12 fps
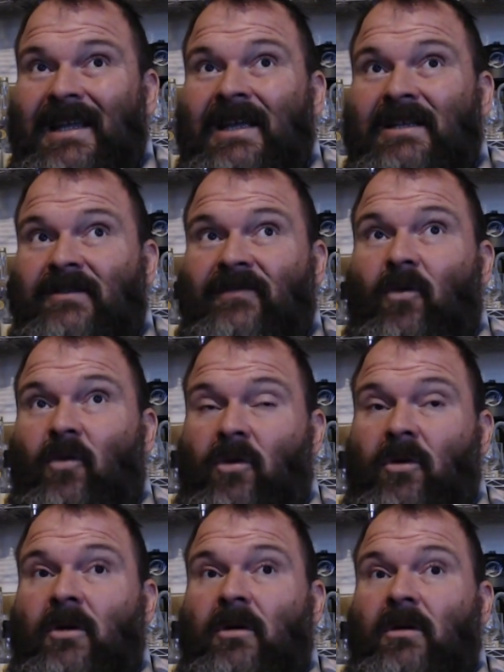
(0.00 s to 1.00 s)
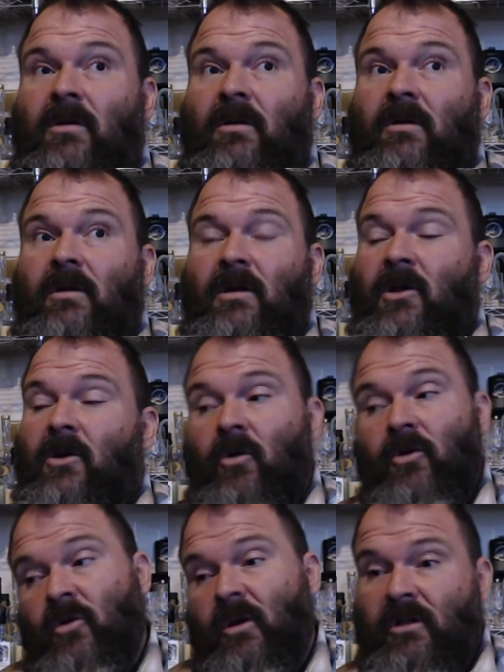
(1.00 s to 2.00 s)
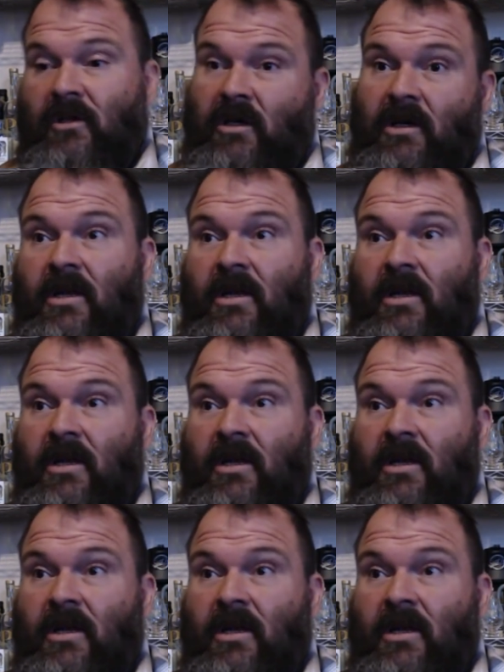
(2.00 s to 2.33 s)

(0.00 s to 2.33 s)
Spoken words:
It's for, you can